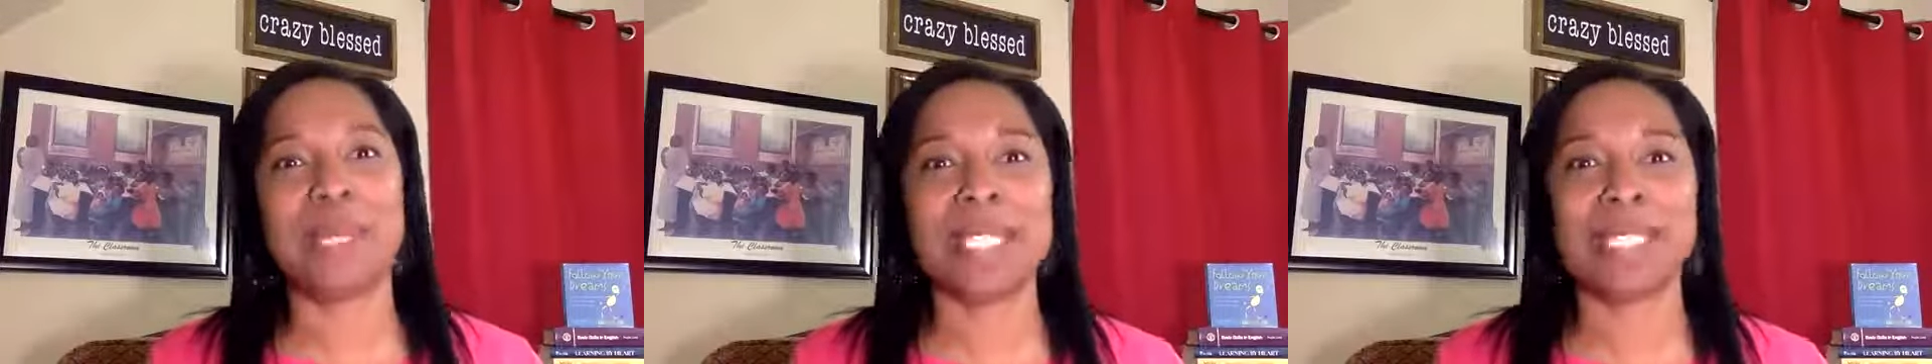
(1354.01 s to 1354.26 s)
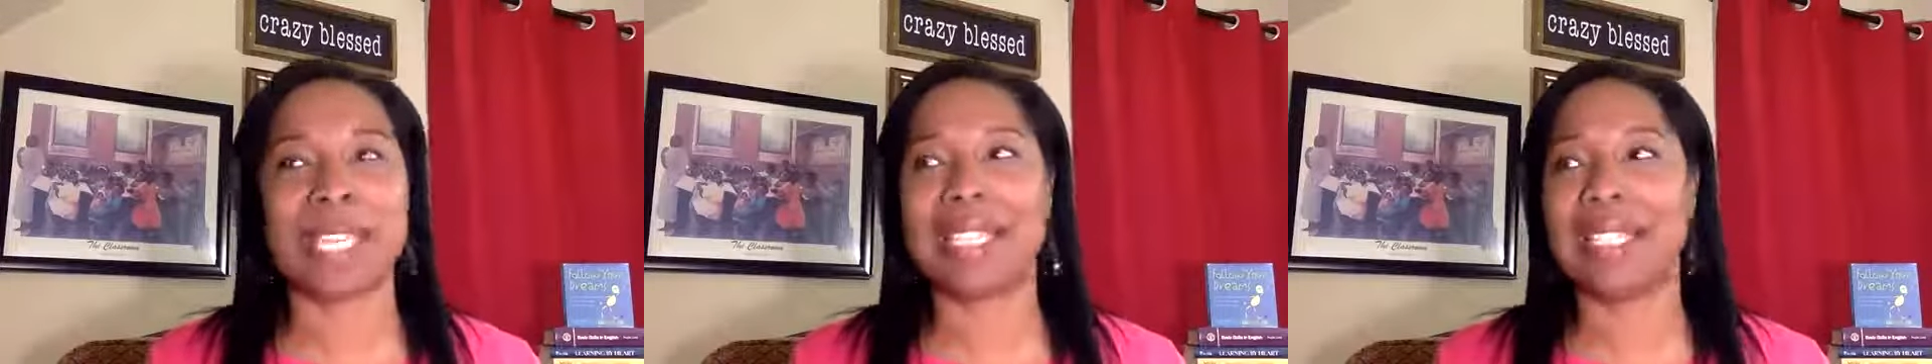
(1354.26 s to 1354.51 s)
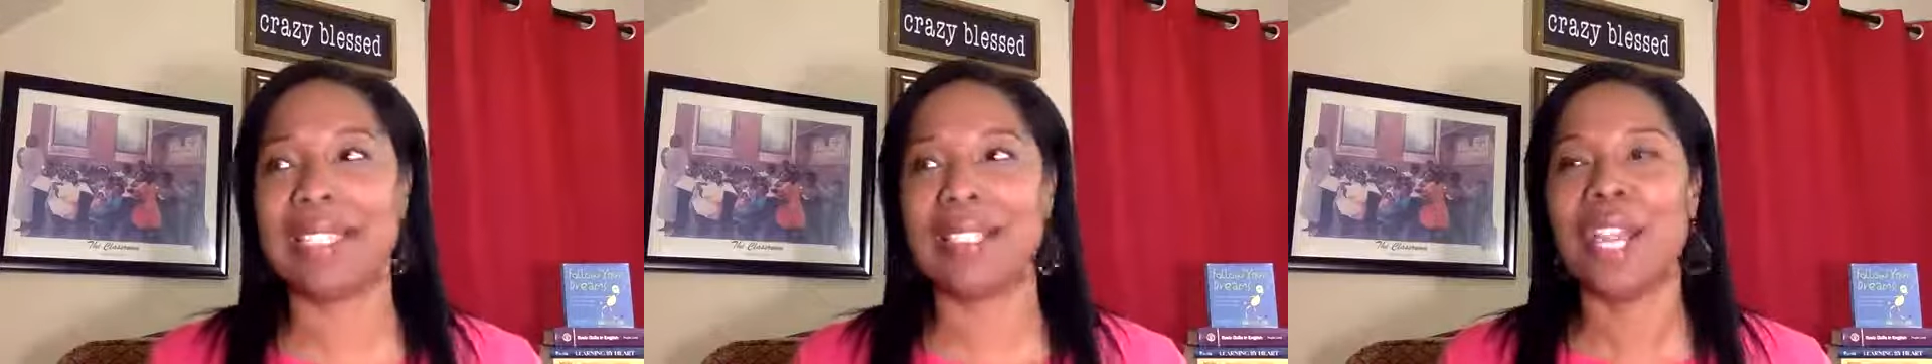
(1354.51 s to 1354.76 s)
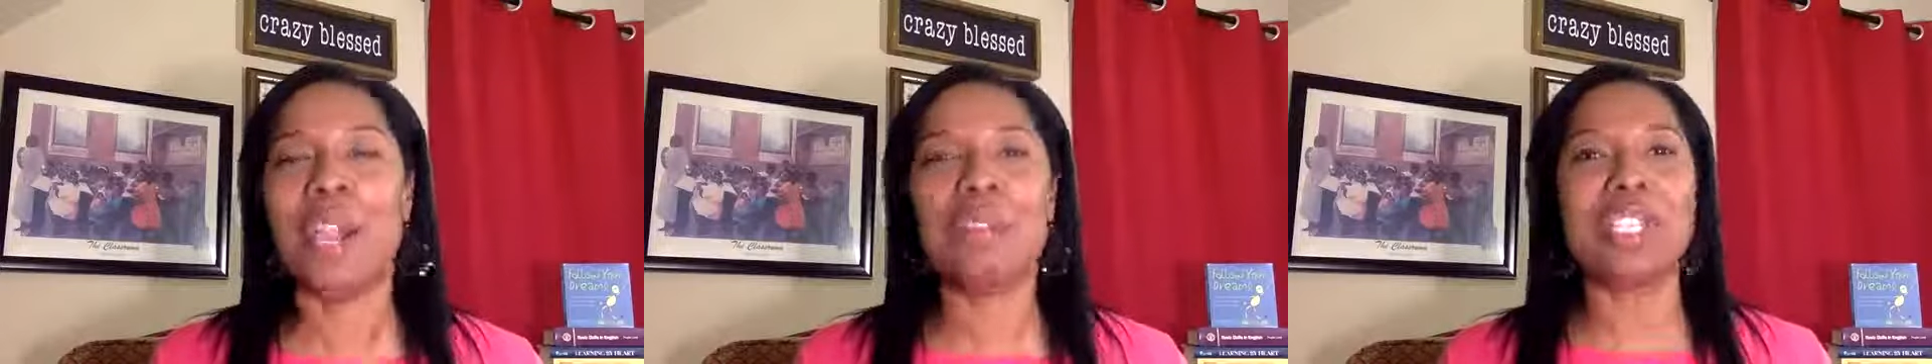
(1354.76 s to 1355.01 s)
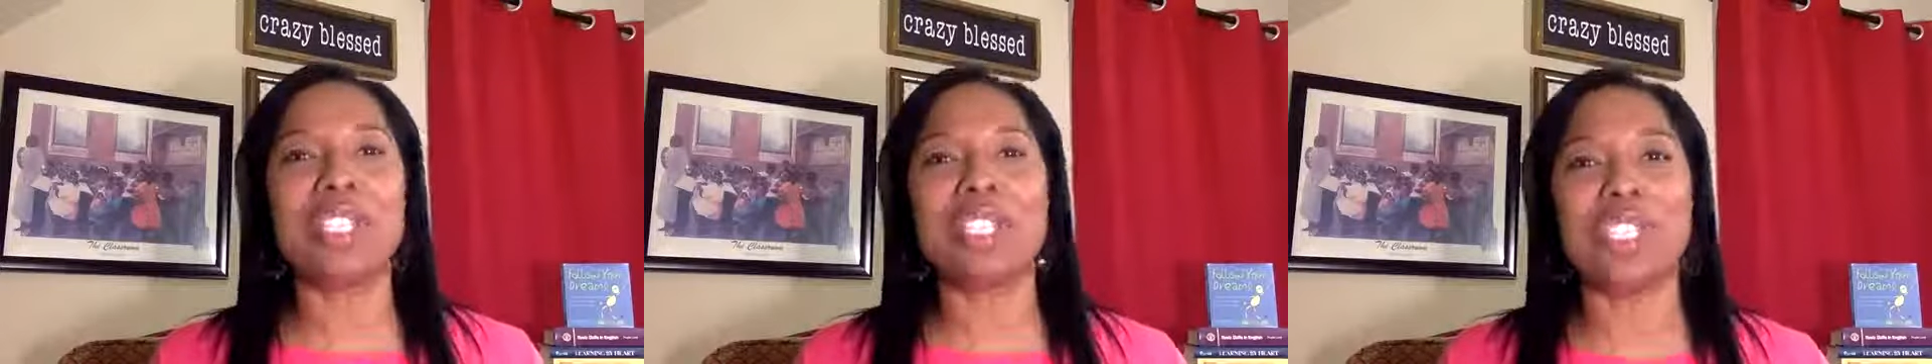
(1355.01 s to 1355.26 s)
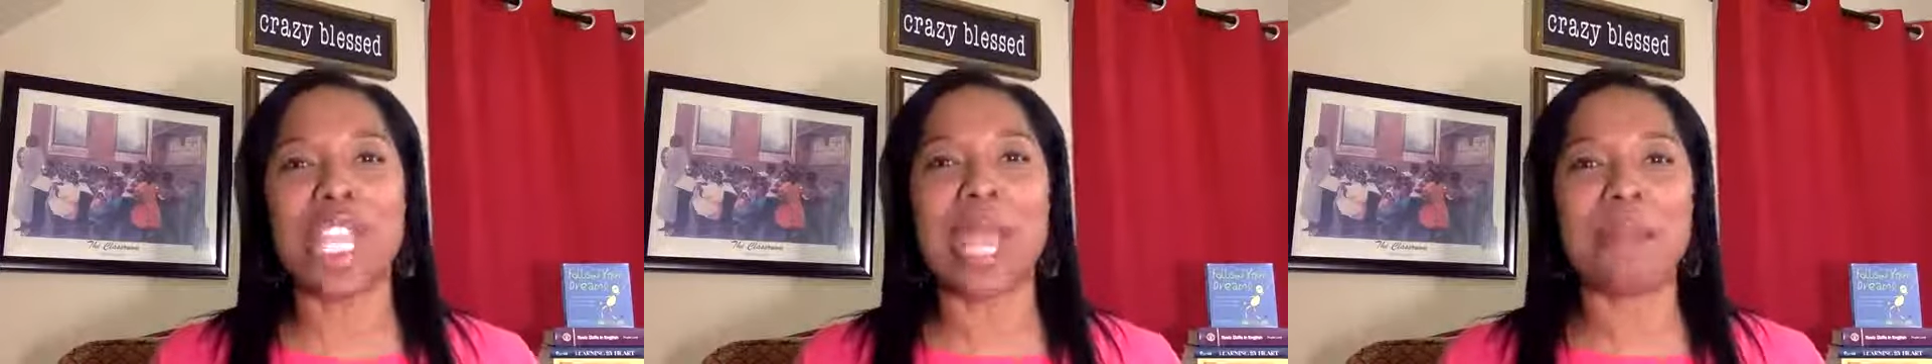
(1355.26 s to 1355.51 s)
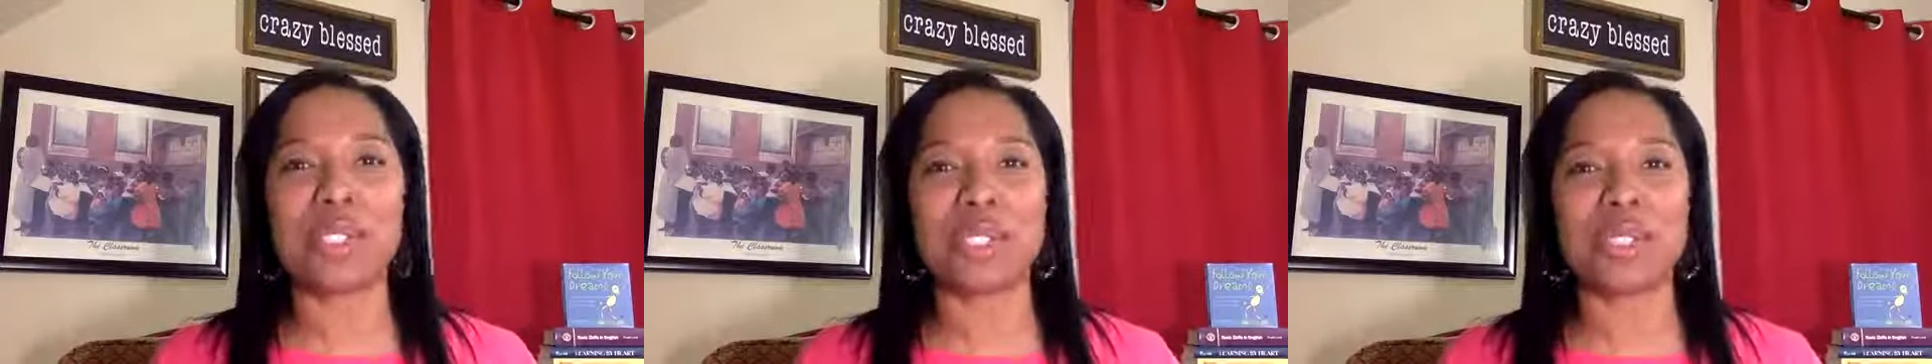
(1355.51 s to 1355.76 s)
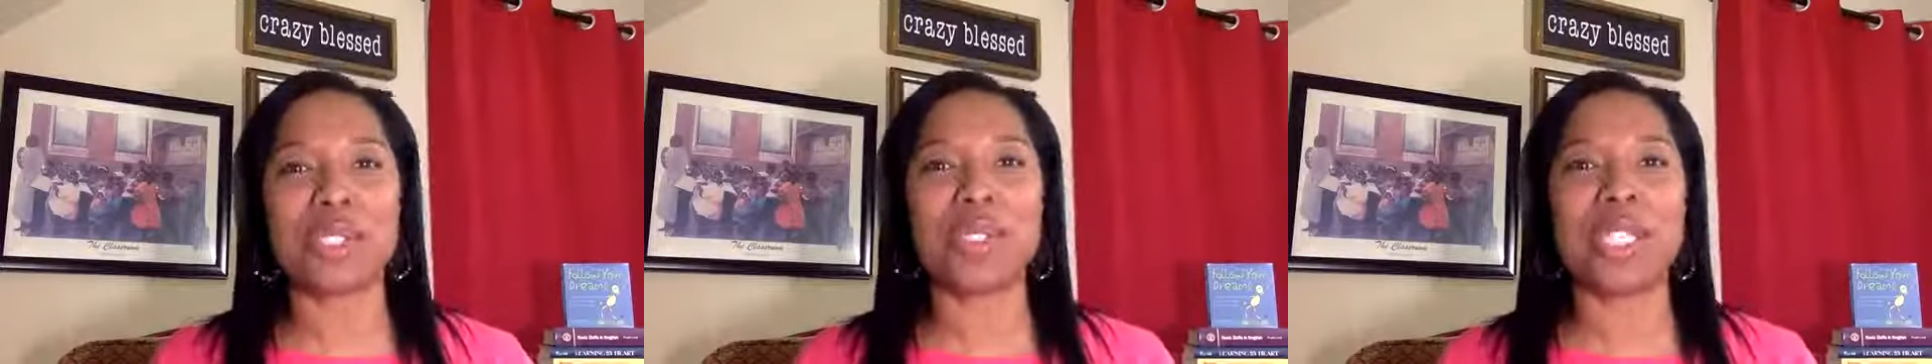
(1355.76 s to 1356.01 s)
because I didn't read the chapters
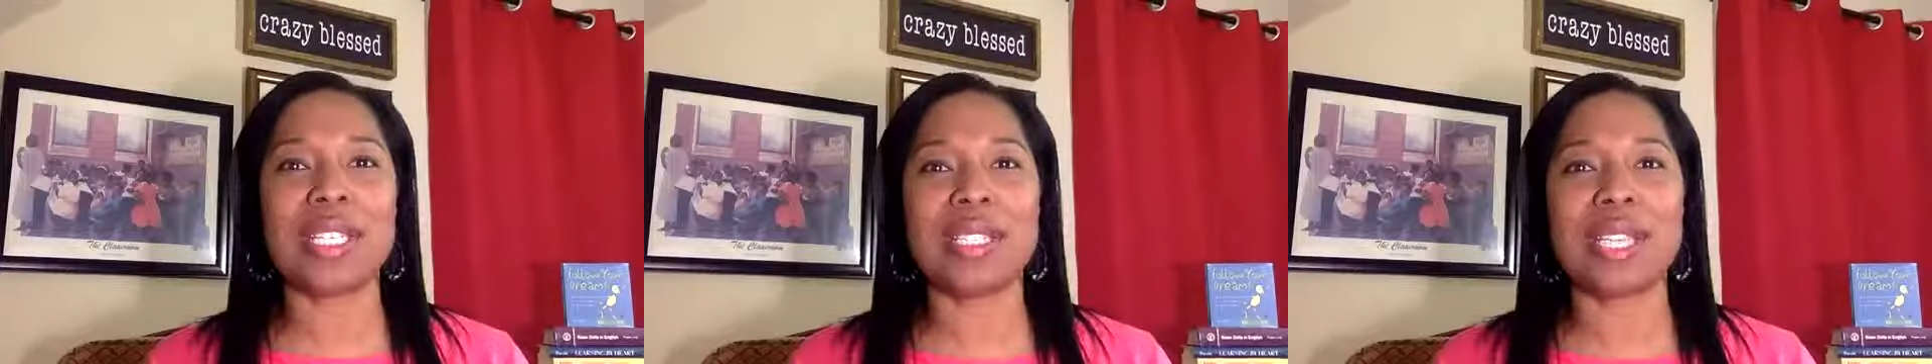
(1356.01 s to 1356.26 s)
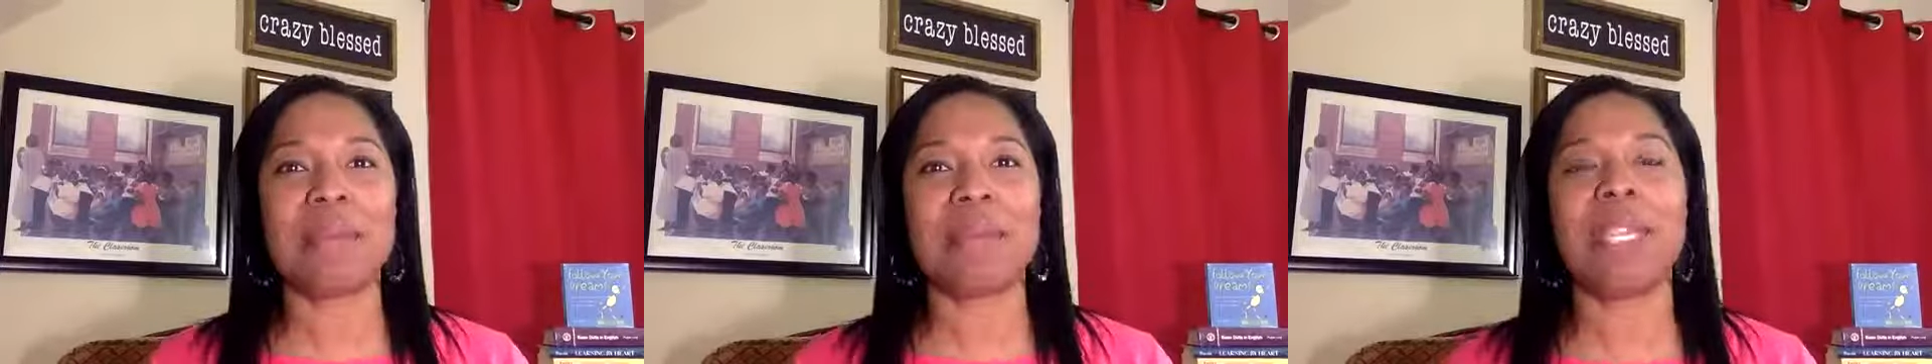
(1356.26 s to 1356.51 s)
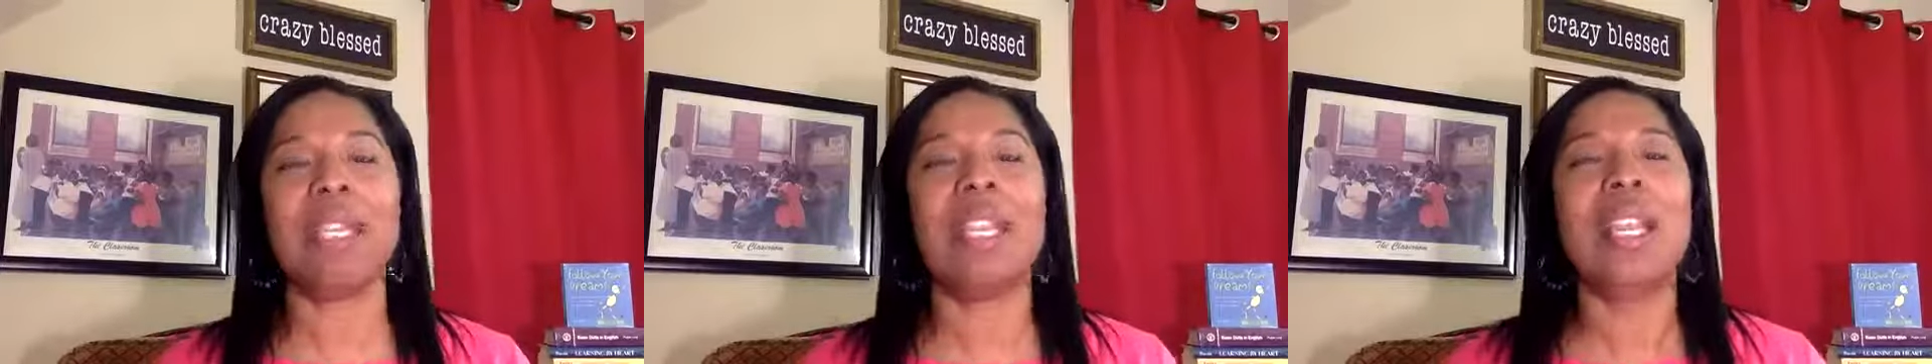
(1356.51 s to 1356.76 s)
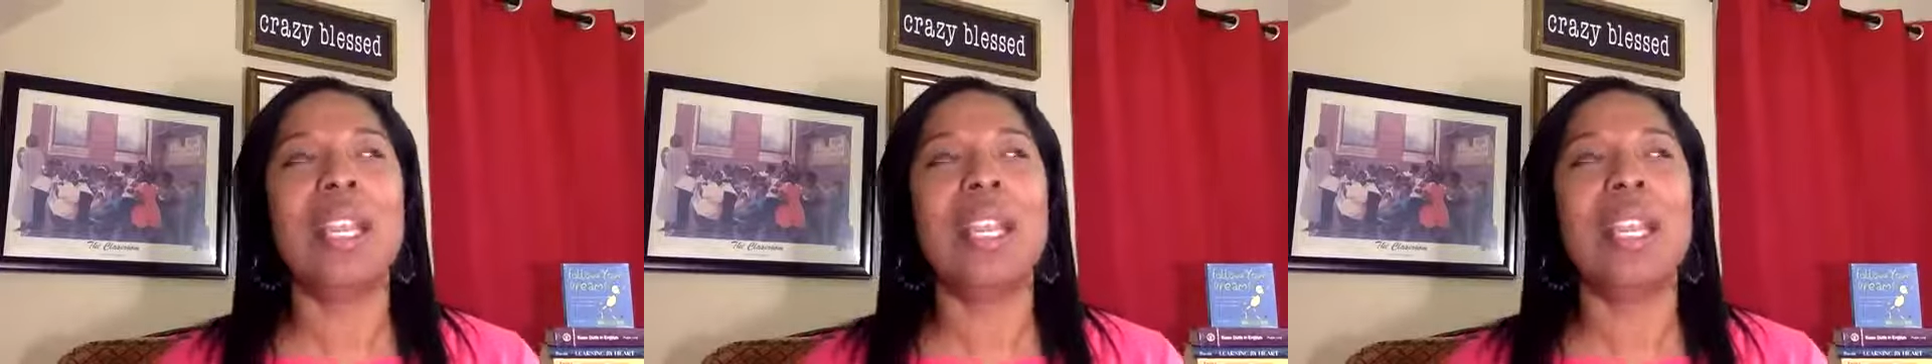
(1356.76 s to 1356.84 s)
or do the assignment.